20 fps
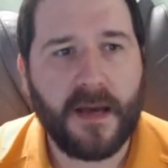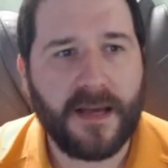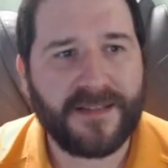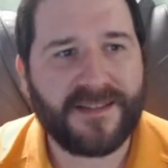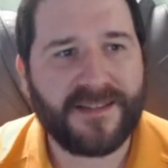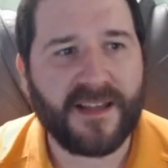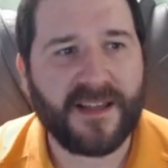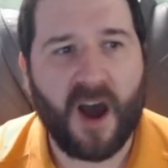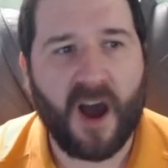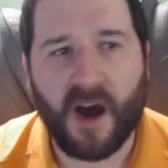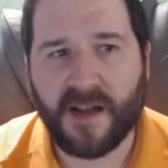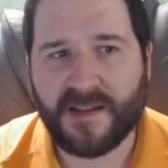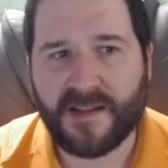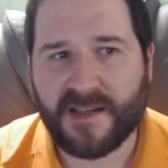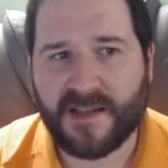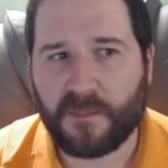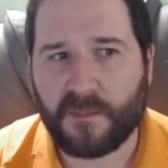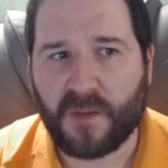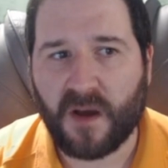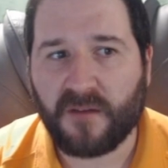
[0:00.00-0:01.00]
is the
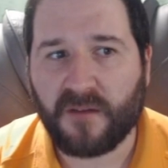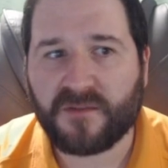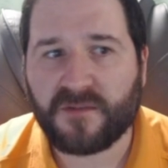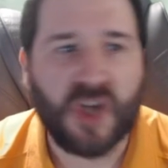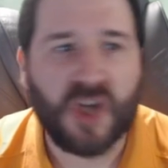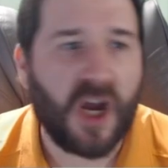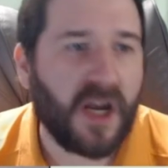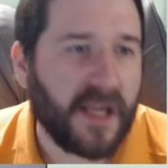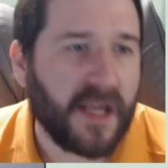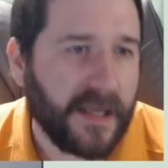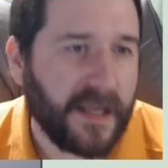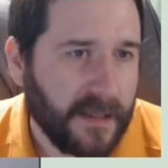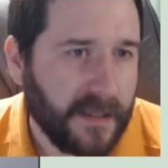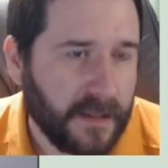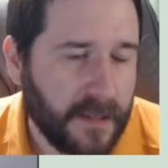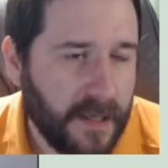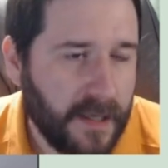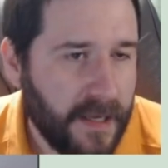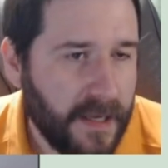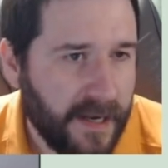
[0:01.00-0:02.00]
concept of chunking
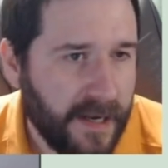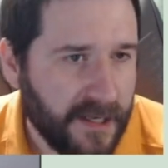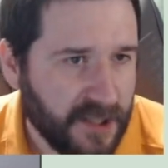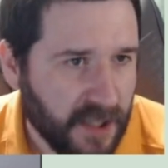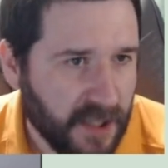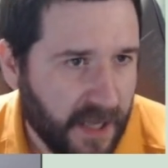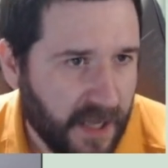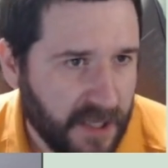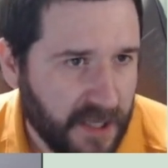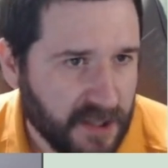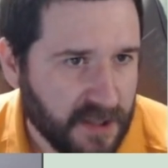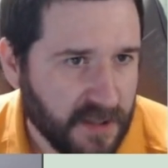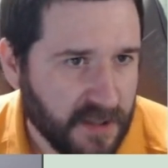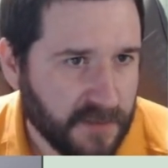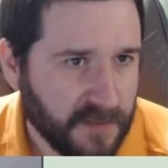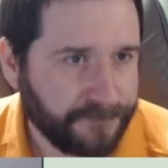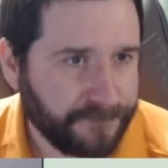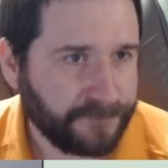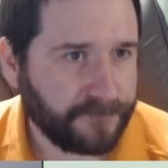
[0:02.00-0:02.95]
in education.